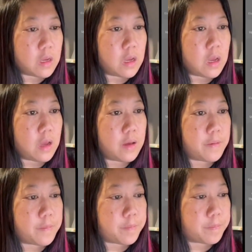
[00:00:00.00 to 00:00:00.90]
all
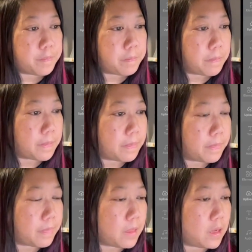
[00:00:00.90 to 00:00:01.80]

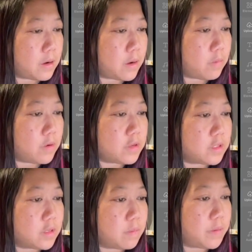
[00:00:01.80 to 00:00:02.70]
right, we're just
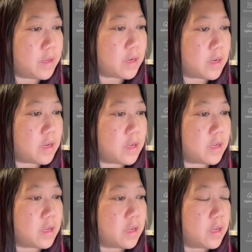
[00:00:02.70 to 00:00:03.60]
gonna pick
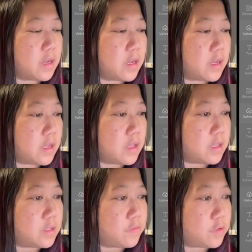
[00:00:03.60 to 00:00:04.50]

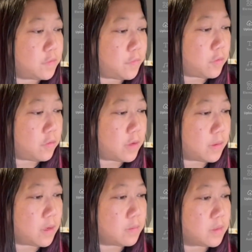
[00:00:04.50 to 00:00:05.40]
this first photo that
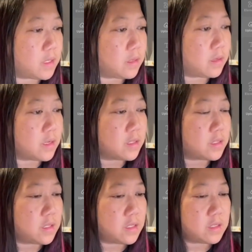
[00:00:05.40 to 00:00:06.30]
comes in
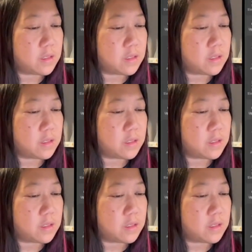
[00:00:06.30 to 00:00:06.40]
because it's